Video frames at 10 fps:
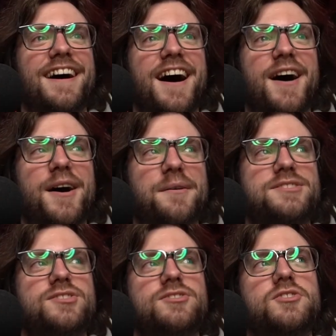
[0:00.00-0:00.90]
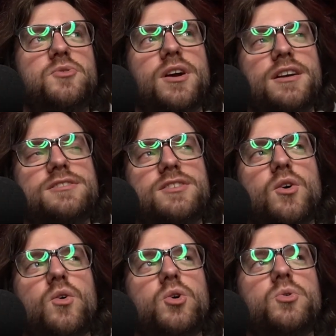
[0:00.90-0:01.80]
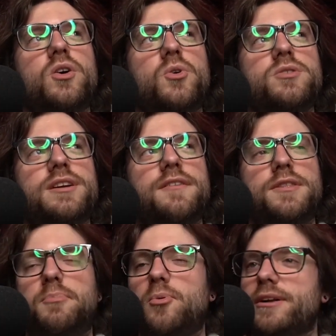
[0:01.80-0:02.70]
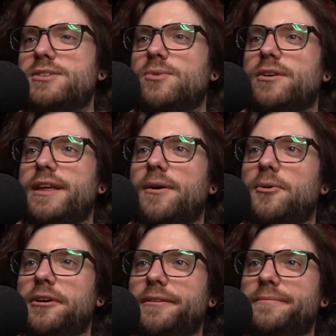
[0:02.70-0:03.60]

What? So do you who are you giving the point to on that one?